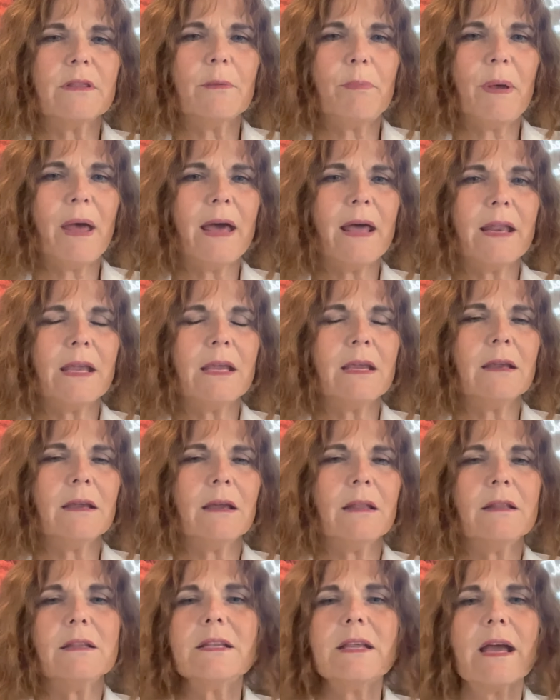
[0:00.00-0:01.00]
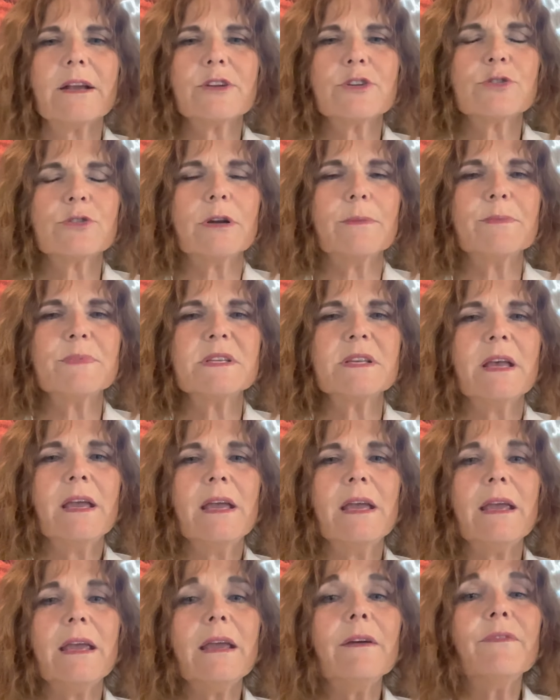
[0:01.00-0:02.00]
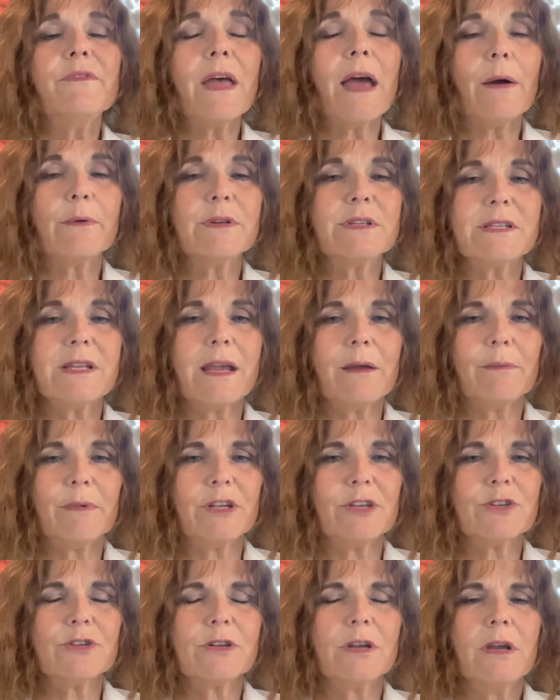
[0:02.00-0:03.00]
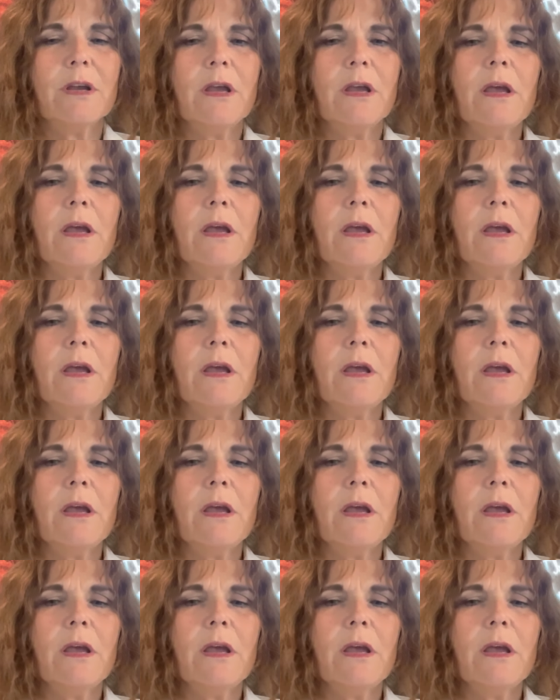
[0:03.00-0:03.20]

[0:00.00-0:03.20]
the padding, and the tack strips if that was damaged.